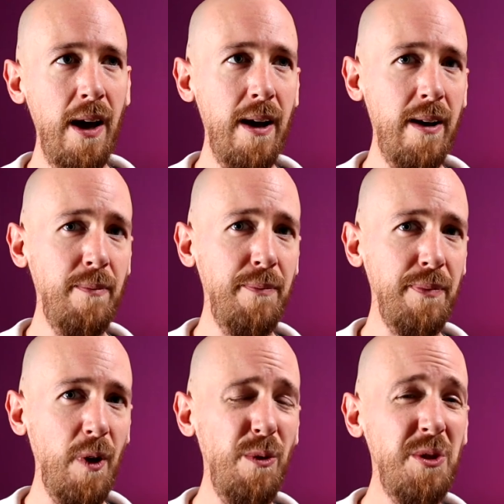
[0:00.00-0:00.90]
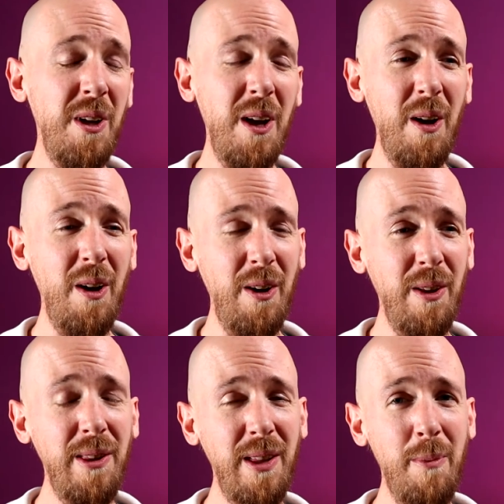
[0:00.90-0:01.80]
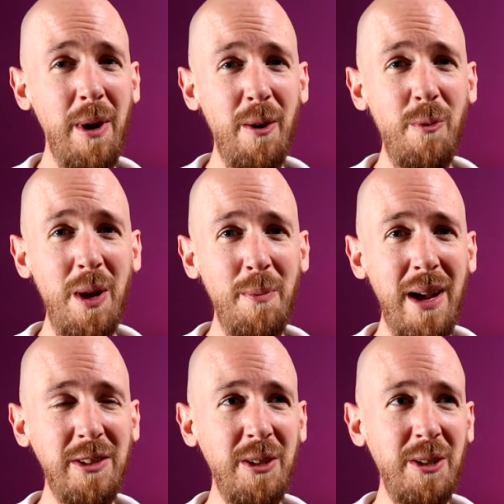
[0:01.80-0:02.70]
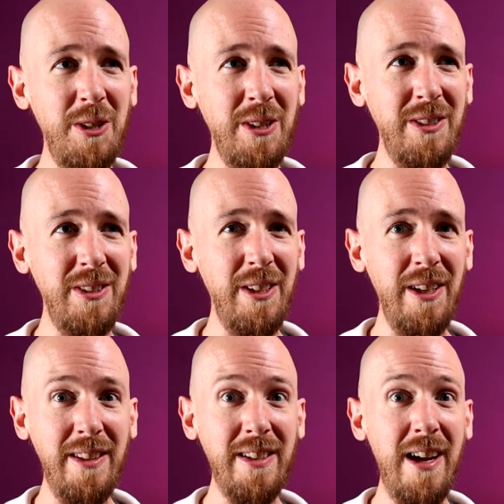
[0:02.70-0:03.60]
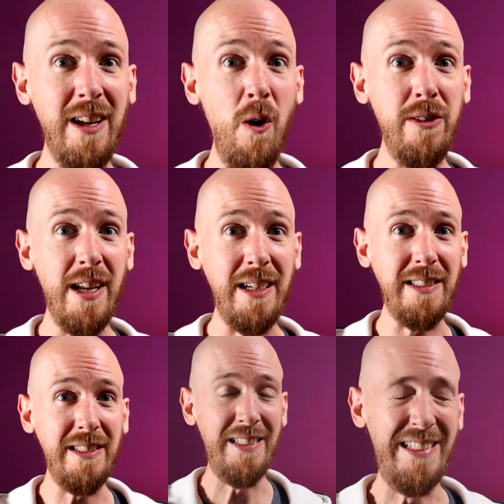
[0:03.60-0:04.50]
Obviously, another thing about a real massage is that it's high contact.